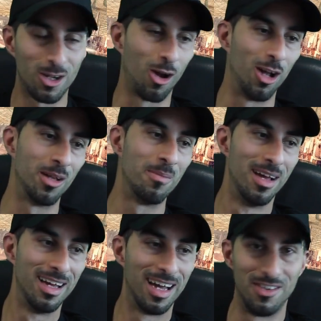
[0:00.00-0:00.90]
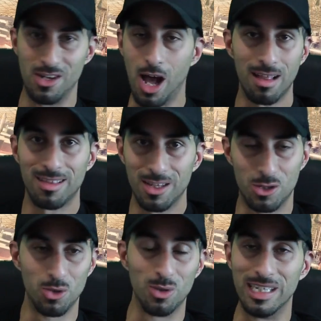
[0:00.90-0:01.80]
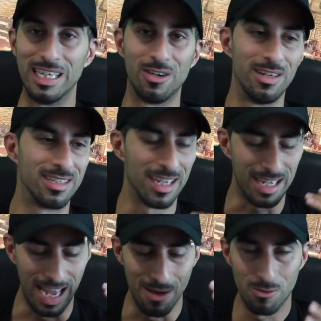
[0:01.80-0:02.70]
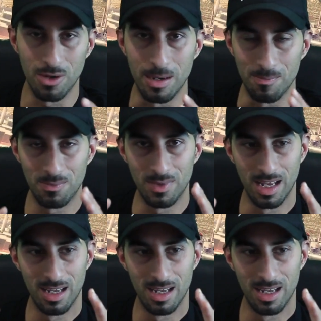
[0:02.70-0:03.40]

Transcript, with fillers: to call him not the true leader. It's like every